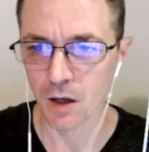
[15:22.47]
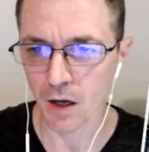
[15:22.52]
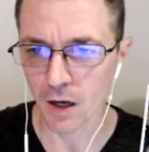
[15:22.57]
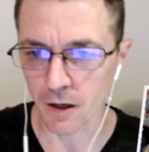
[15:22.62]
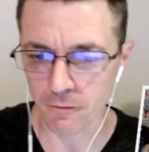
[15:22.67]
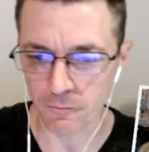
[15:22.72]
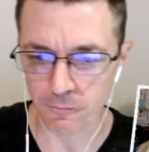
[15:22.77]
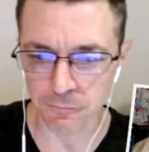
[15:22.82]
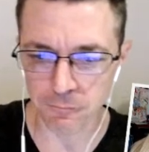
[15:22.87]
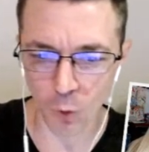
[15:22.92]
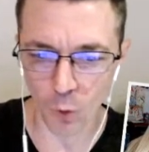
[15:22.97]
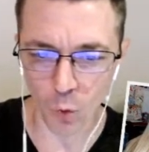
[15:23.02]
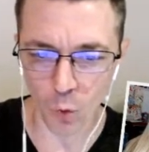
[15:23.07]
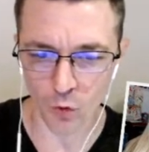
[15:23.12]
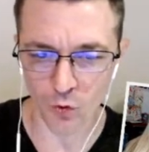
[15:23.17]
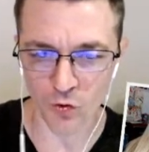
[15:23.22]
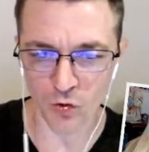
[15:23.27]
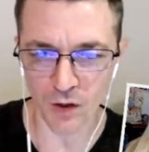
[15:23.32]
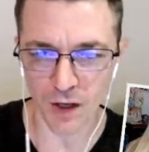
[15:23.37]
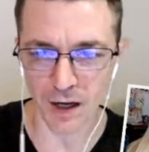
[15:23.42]
and
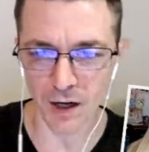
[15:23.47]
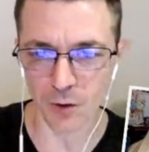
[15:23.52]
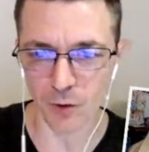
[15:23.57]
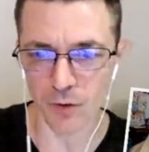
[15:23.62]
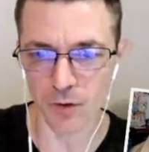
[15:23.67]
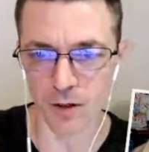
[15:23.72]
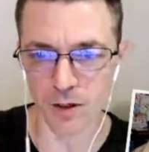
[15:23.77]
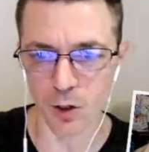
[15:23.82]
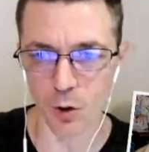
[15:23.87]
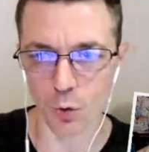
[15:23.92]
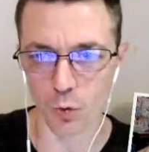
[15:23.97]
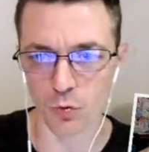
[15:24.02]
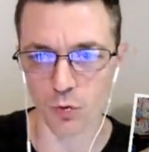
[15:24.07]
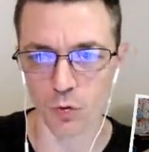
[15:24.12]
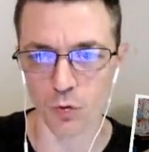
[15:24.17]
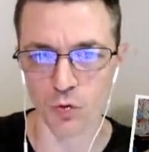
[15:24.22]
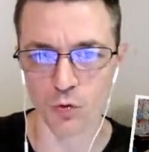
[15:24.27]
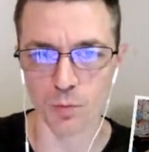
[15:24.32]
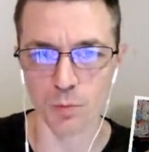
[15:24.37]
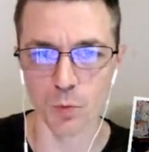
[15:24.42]
force out of the
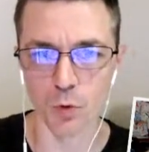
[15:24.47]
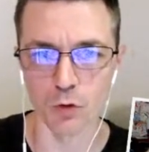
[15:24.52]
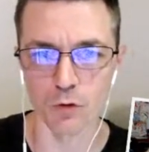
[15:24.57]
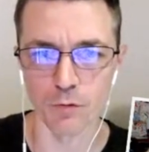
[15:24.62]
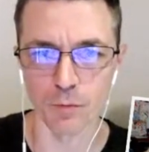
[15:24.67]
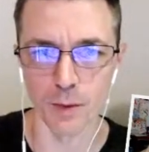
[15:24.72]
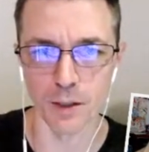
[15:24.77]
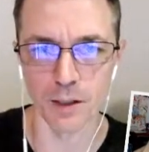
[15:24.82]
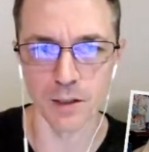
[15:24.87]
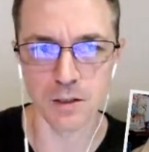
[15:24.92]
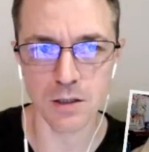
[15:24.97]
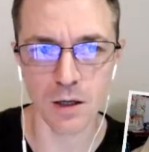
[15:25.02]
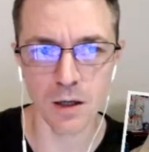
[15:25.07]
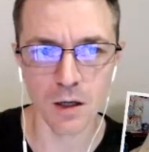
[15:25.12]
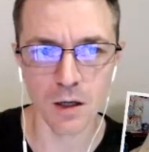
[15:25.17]
character's movement.